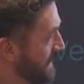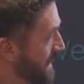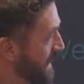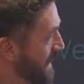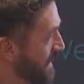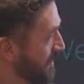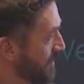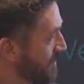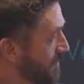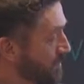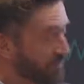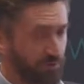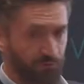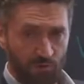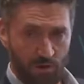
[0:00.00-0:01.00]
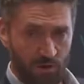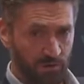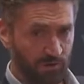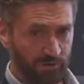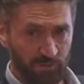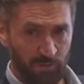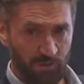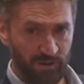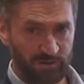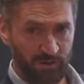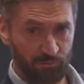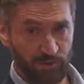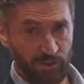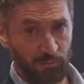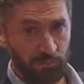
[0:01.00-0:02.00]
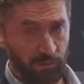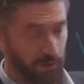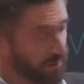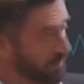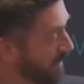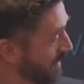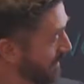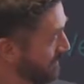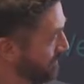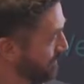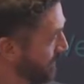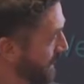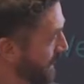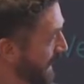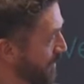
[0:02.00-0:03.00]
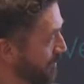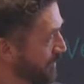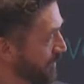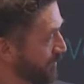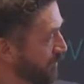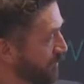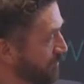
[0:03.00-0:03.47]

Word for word: Uh, strong customer base that we can build on and we're,